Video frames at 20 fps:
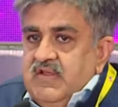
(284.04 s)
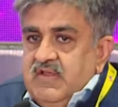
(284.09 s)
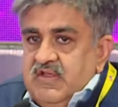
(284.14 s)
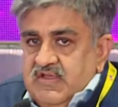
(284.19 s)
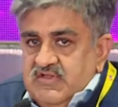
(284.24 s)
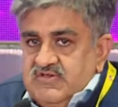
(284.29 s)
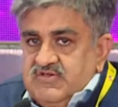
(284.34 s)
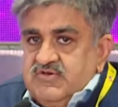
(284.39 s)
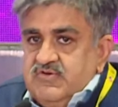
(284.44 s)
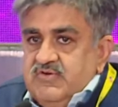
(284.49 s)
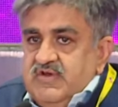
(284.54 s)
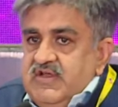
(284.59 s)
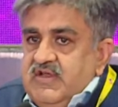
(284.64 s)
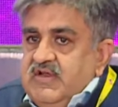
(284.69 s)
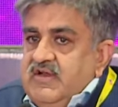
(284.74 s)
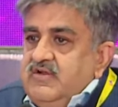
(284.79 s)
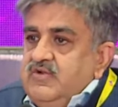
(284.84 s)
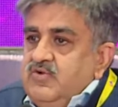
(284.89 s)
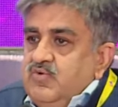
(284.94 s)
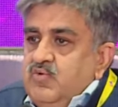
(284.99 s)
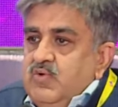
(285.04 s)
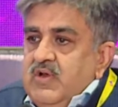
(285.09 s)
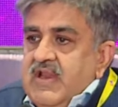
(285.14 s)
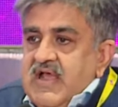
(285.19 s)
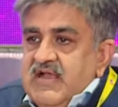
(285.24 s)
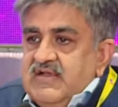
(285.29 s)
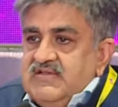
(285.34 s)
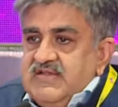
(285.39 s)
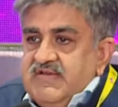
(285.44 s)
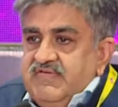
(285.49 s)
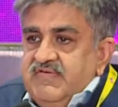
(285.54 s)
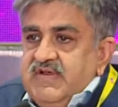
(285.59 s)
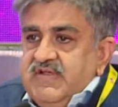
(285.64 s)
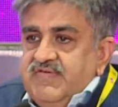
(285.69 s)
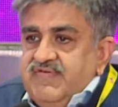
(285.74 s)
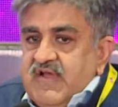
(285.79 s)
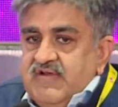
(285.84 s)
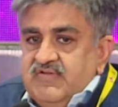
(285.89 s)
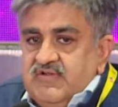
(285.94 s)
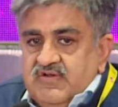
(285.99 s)
is today
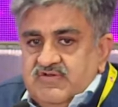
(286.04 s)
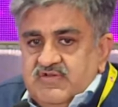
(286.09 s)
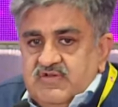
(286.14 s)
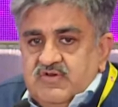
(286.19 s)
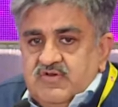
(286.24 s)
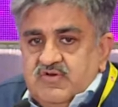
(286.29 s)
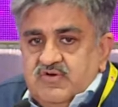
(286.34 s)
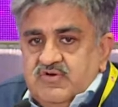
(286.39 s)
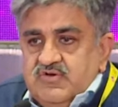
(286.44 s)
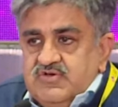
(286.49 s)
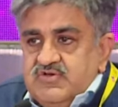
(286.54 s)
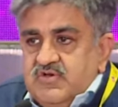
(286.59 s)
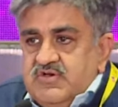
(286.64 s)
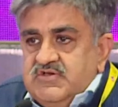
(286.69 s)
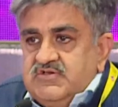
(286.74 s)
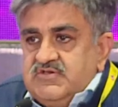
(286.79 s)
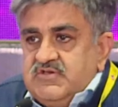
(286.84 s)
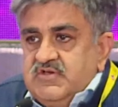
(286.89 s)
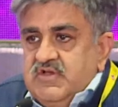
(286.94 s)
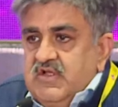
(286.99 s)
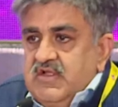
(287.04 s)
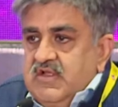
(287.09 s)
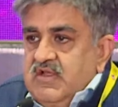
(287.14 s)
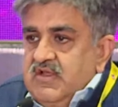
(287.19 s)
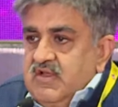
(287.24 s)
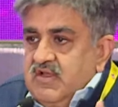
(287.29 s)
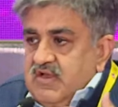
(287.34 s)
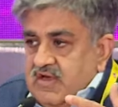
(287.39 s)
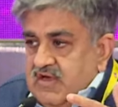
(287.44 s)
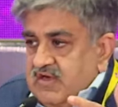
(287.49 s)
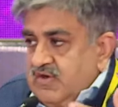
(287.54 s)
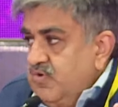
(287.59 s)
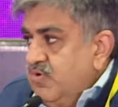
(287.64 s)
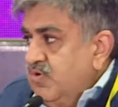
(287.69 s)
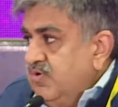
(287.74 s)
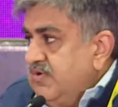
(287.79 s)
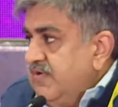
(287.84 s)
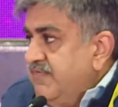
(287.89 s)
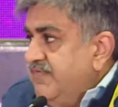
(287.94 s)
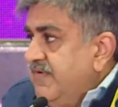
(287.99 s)
2,75,000 crores. So it's a
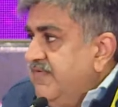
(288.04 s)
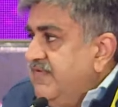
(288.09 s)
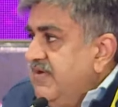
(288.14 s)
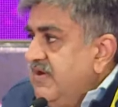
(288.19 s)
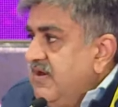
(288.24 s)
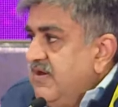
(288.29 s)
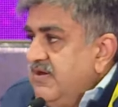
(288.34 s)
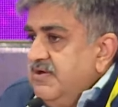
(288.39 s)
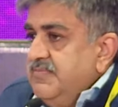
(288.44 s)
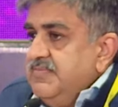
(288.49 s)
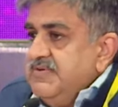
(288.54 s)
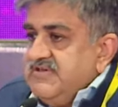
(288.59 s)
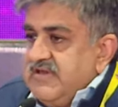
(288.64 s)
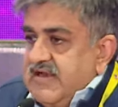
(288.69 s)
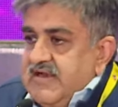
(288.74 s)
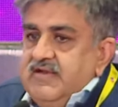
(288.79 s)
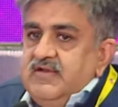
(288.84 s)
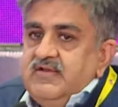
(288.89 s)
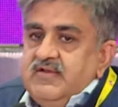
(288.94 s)
growth of 1,500%.